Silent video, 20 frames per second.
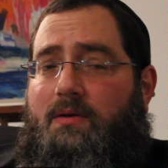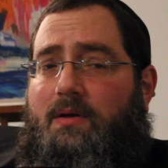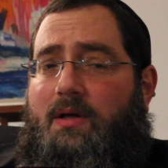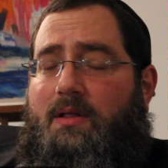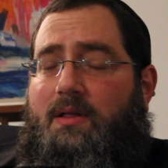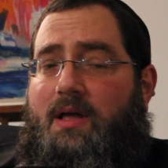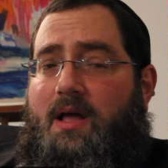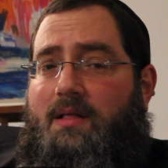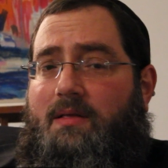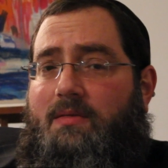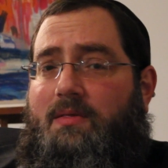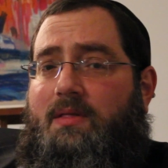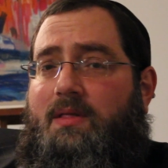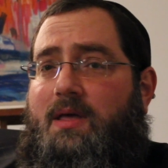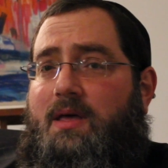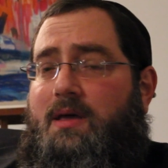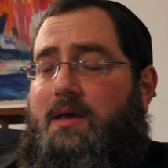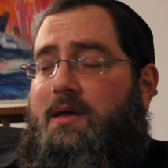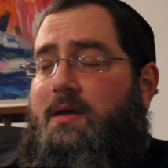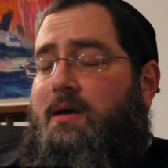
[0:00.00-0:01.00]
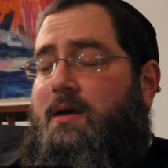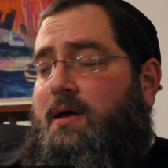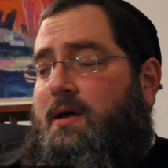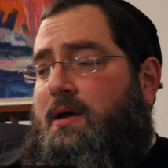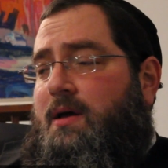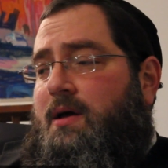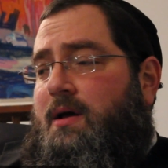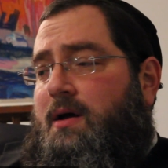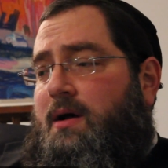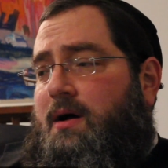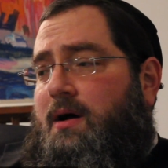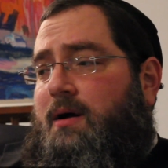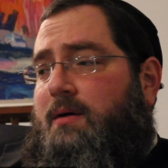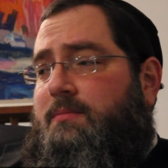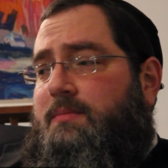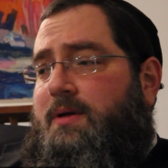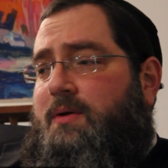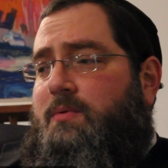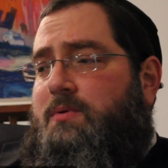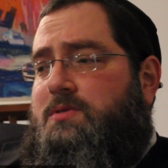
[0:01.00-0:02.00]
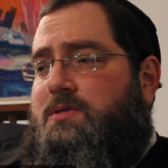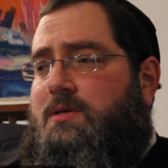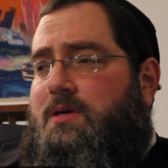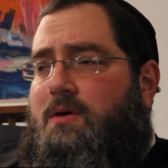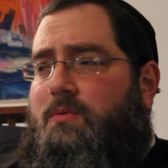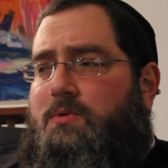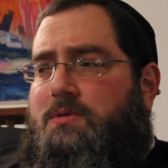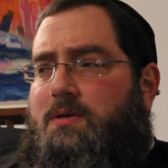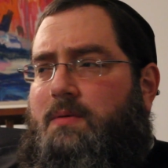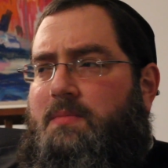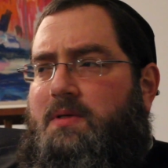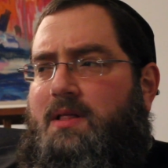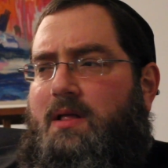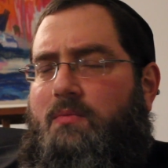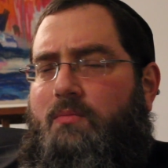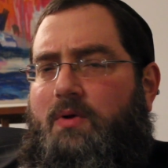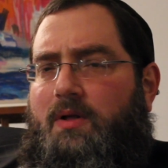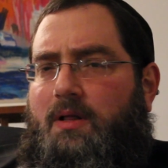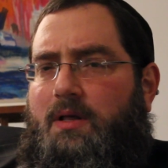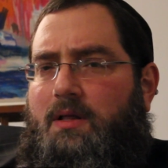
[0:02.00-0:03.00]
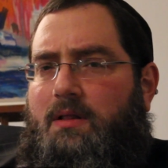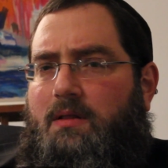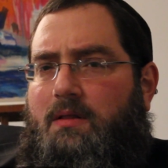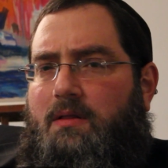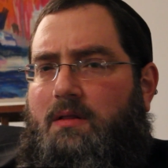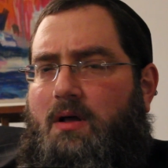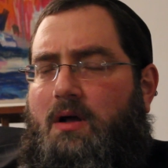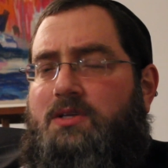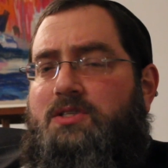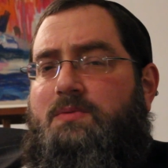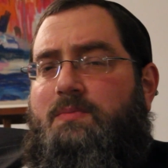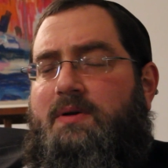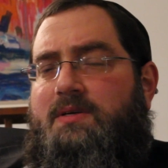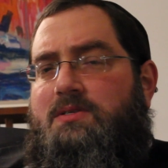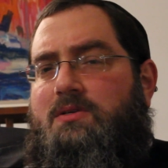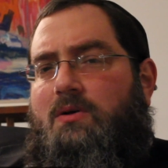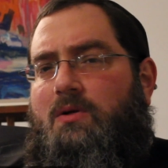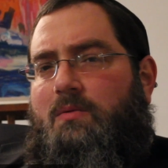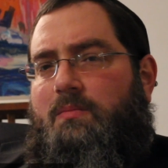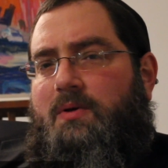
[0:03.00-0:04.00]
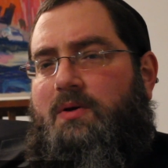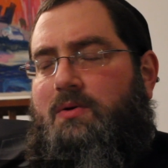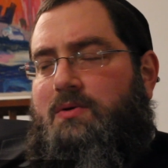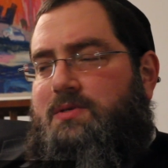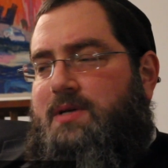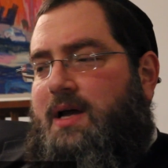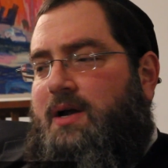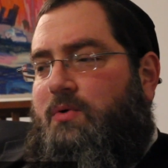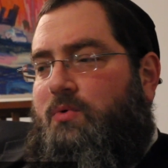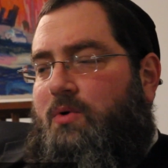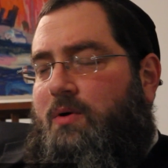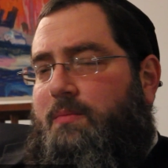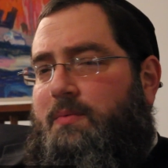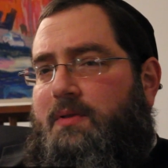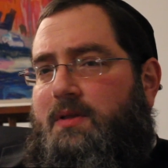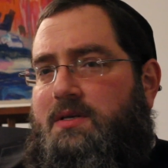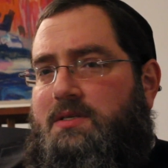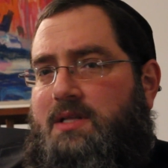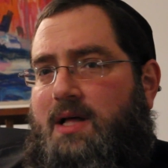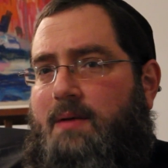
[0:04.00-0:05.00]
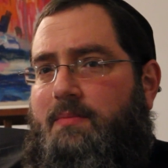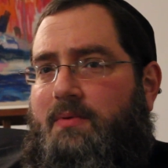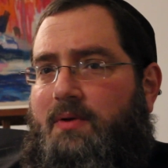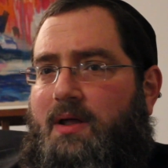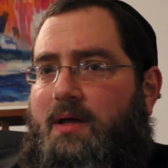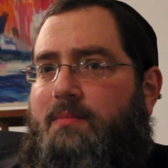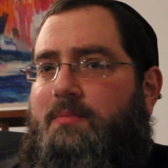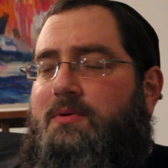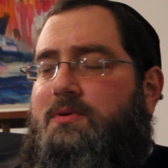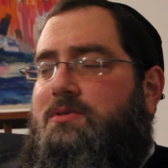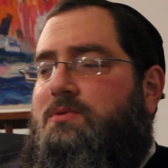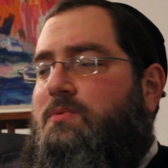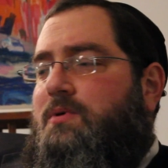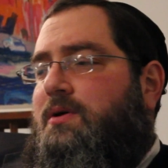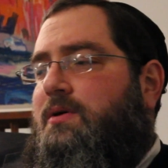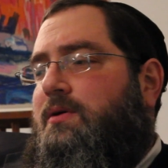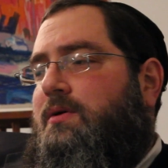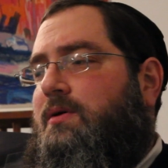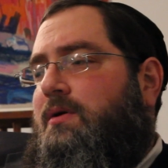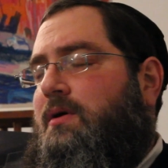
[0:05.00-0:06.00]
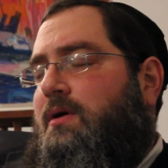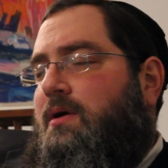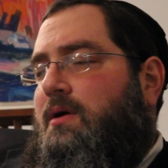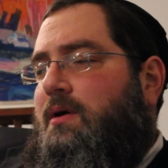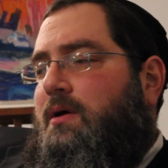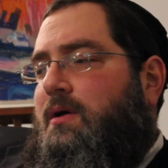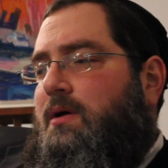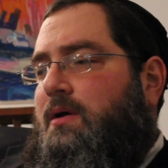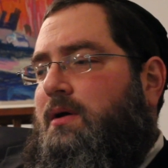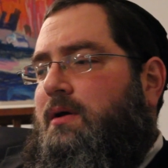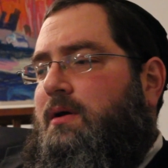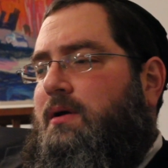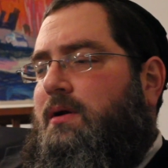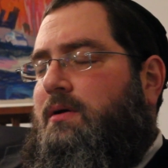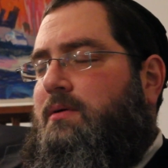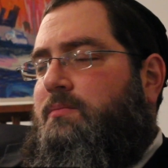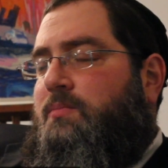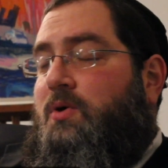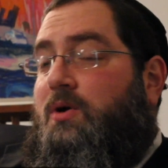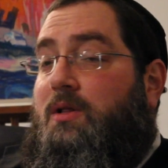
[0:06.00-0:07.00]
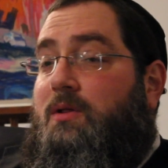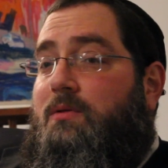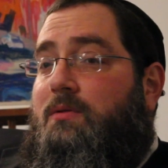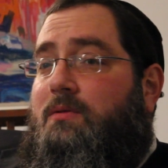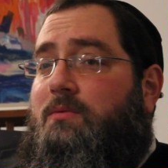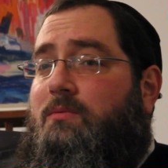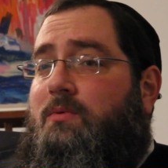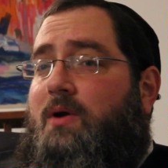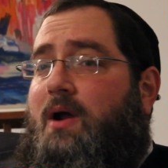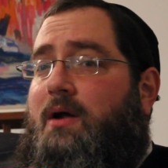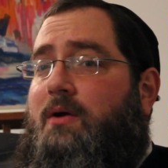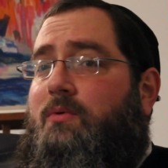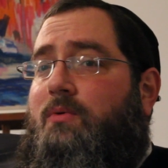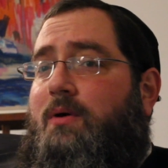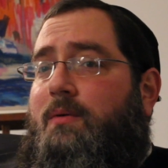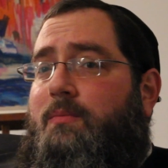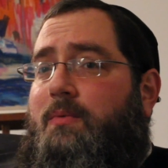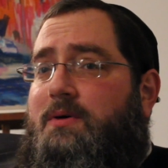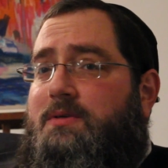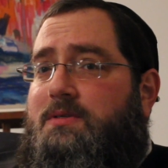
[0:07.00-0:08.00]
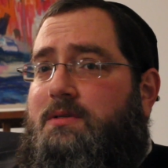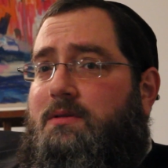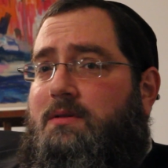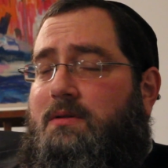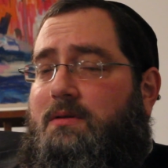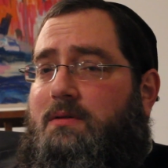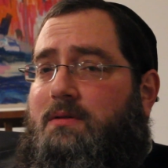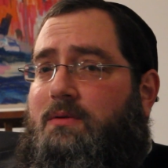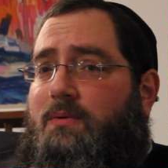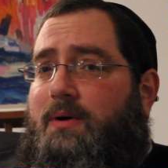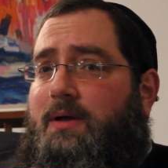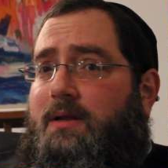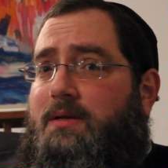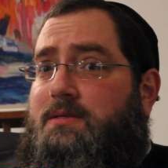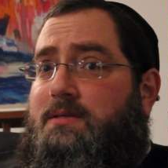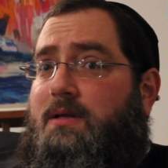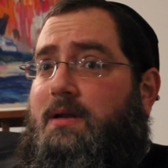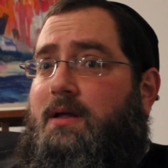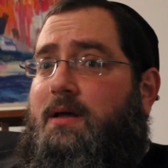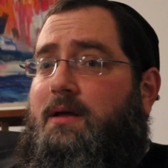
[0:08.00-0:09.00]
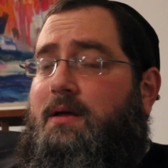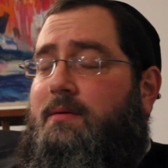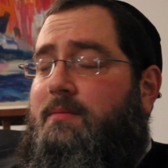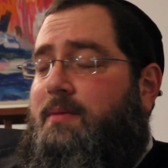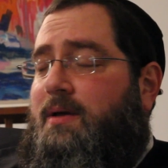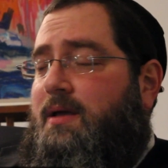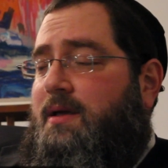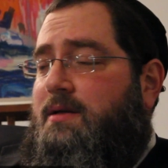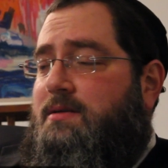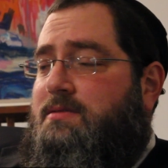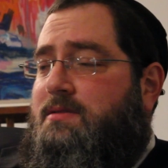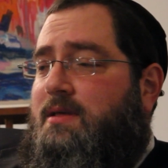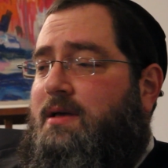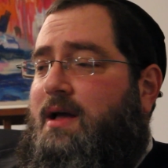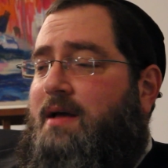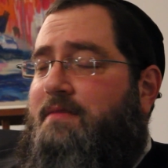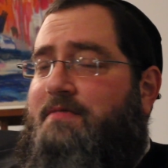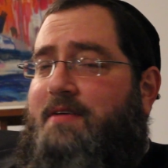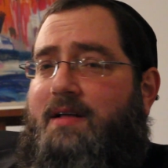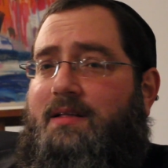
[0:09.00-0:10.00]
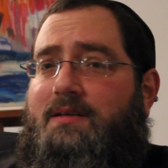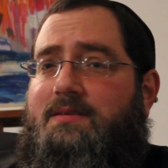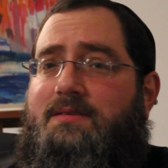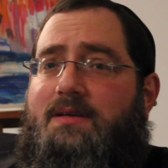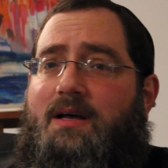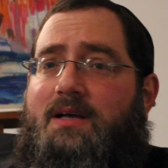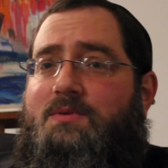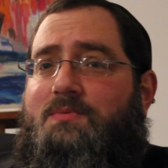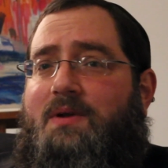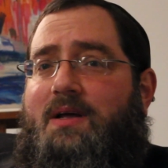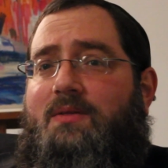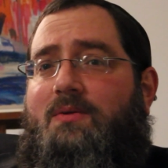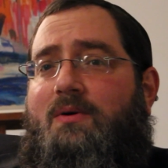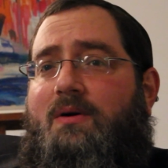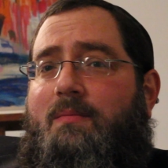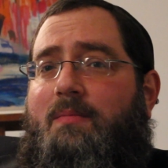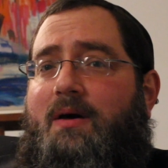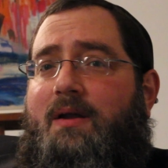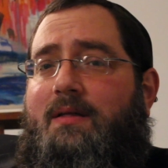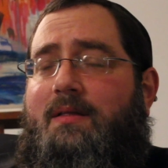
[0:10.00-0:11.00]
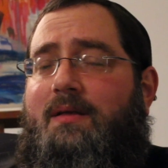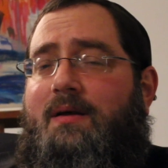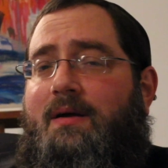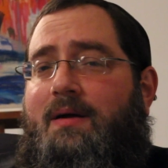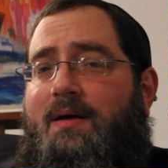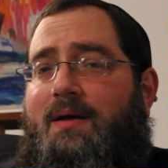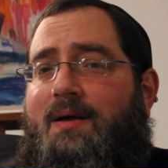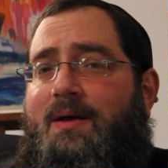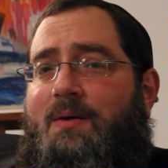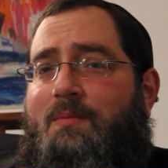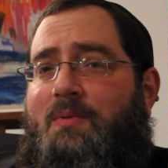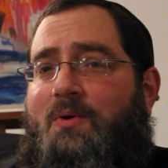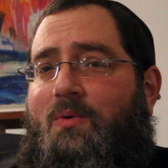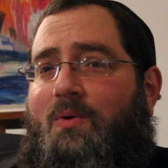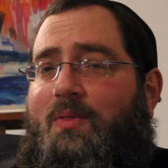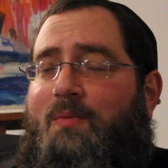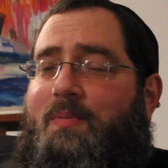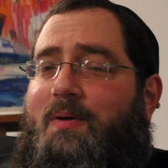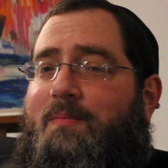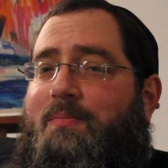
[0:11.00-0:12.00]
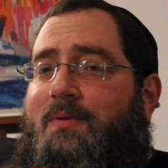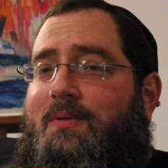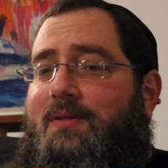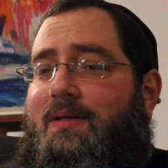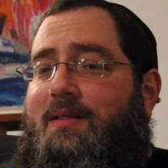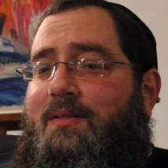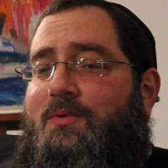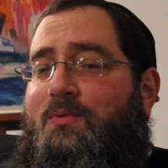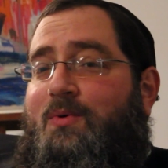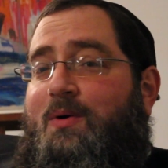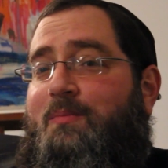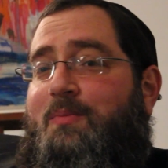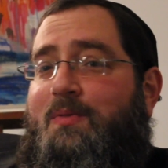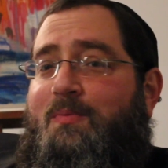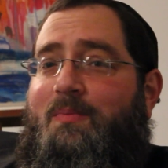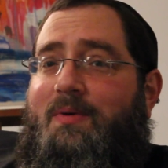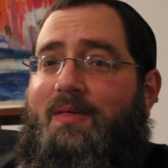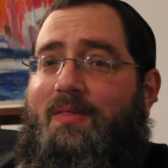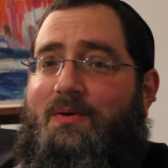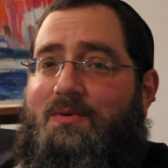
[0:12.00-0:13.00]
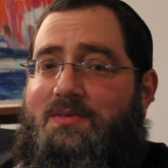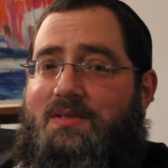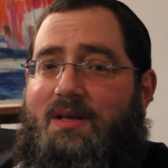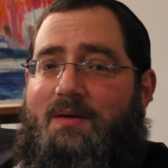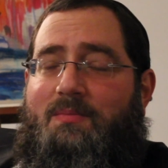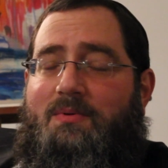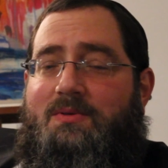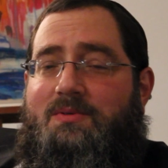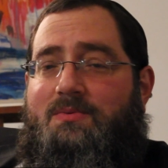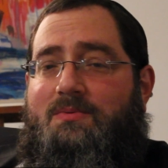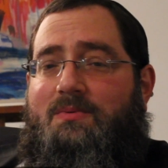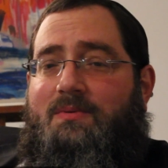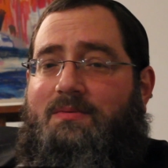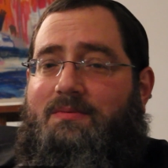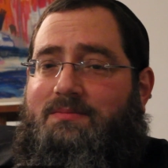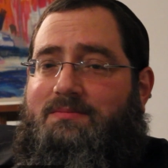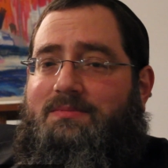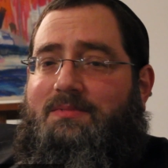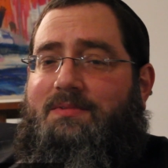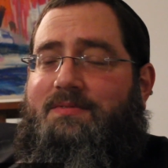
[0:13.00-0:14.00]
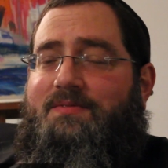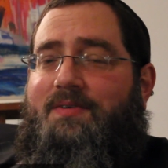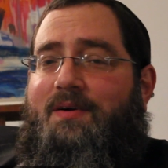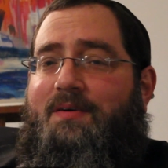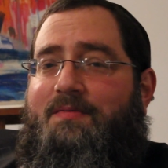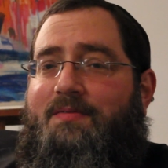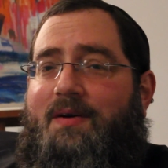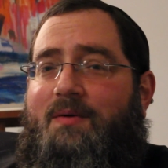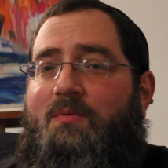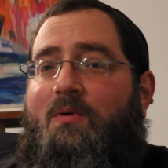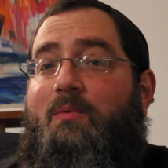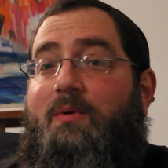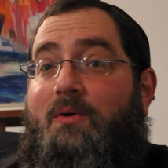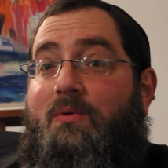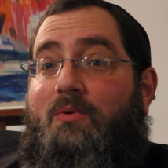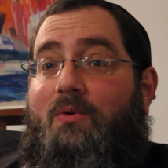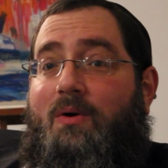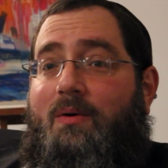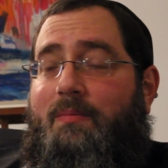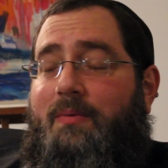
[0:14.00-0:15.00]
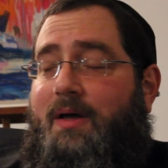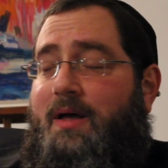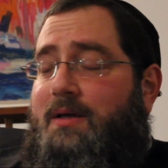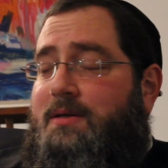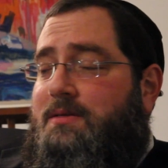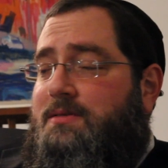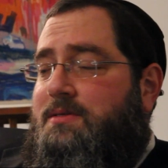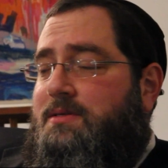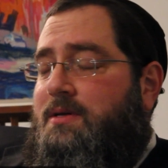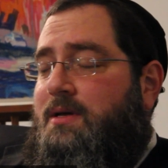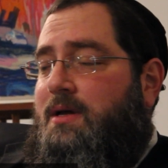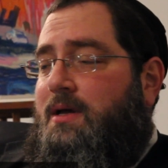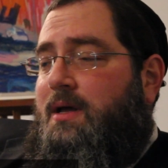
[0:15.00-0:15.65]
at the end of the day, it was something that really touched my soul, because I grew up in these type of neighborhoods where, you know, Brooklyn, where I grew up, wasn't the way it is today. My kids think I fantasize when I talk about it, but all the people that grew up with me in those neighborhoods will verify what we grew up as.